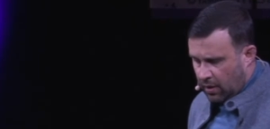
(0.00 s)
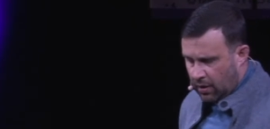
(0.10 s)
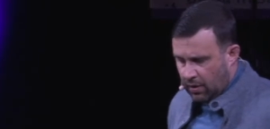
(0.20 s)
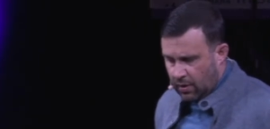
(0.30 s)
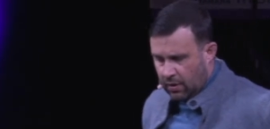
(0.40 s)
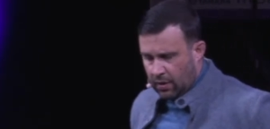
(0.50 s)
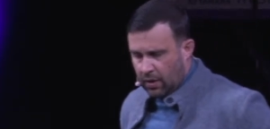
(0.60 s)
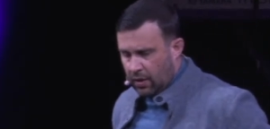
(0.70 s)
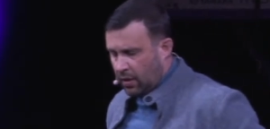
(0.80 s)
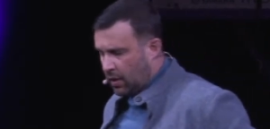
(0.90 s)

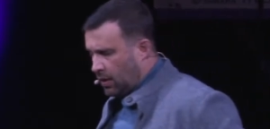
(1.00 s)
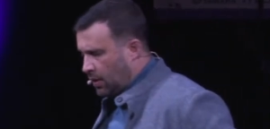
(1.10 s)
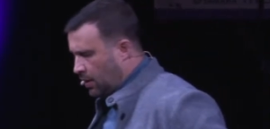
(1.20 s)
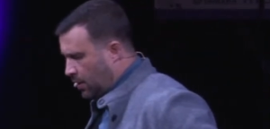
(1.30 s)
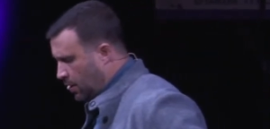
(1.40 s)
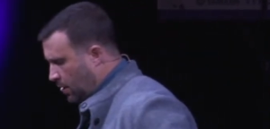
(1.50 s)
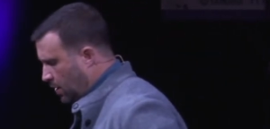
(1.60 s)
Nothing is said.